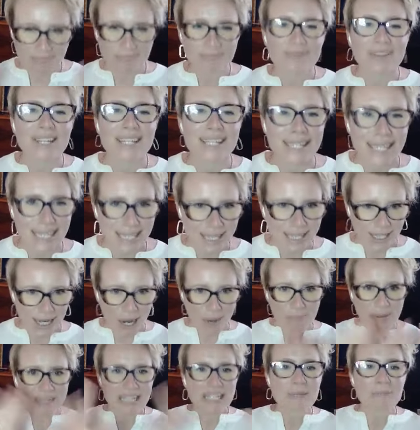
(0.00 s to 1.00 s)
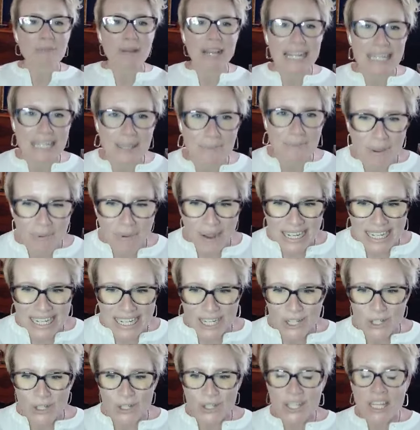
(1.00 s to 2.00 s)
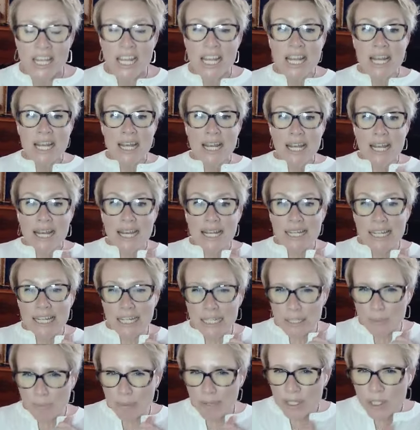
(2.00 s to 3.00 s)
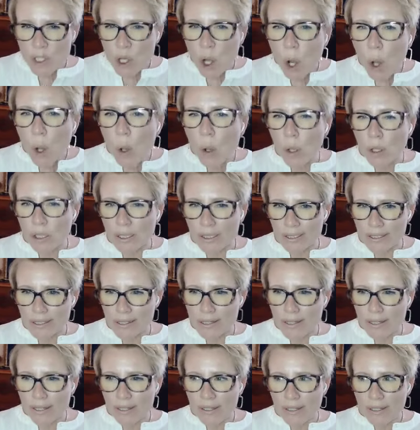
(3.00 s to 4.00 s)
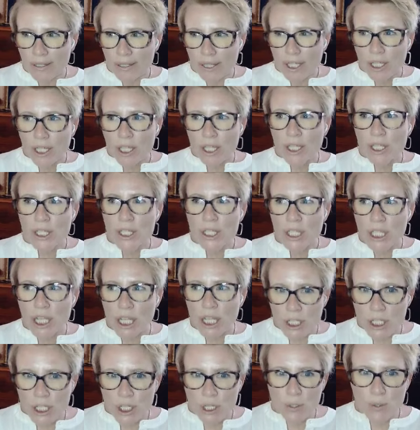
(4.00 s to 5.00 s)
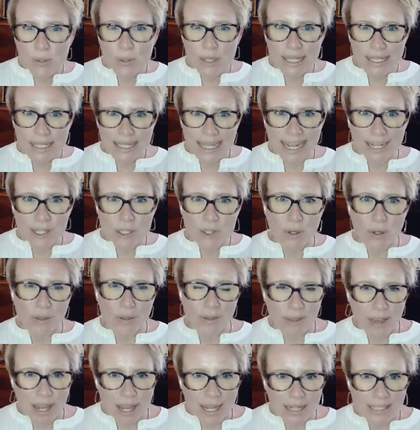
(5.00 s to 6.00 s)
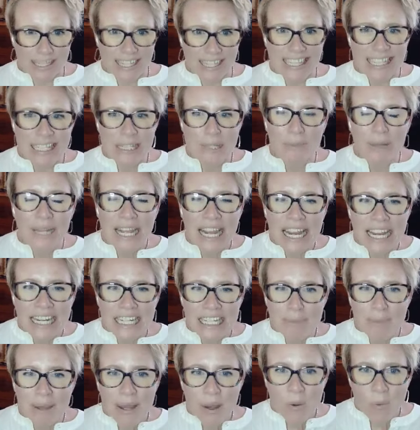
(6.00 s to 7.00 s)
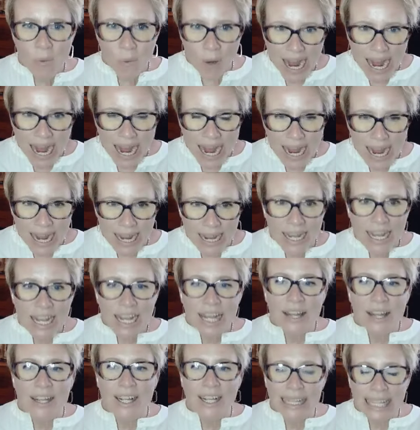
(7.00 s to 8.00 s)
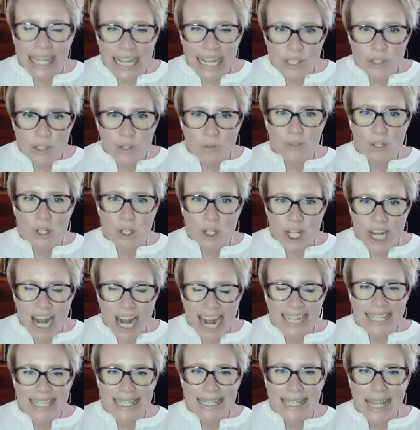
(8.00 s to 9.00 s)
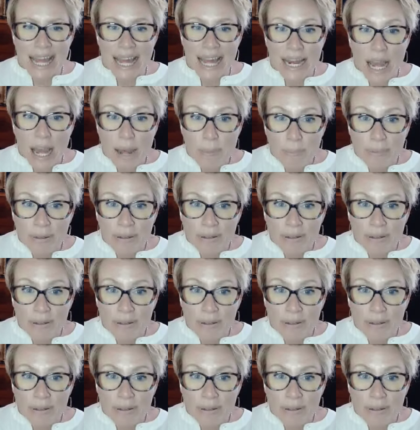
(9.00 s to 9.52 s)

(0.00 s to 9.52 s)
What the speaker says: the system, explain to me why teachers need to be told to do these extra things. Explain to me why classrooms are not set up,